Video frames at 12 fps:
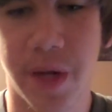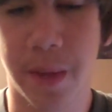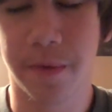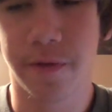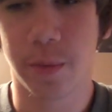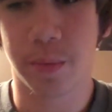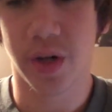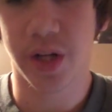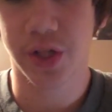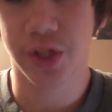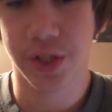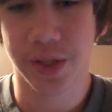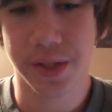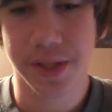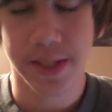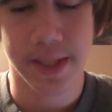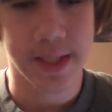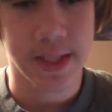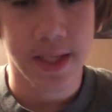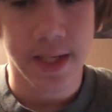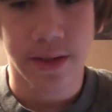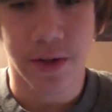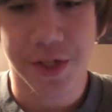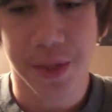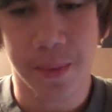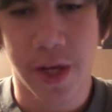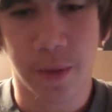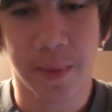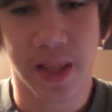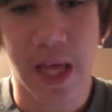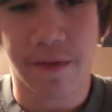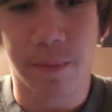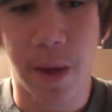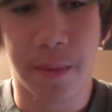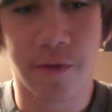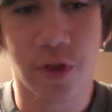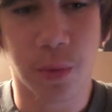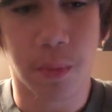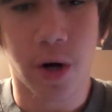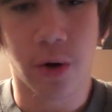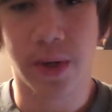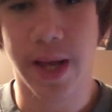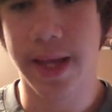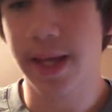pay-per-view predictions. WrestleMania will be live on pay-per-view tomorrow night.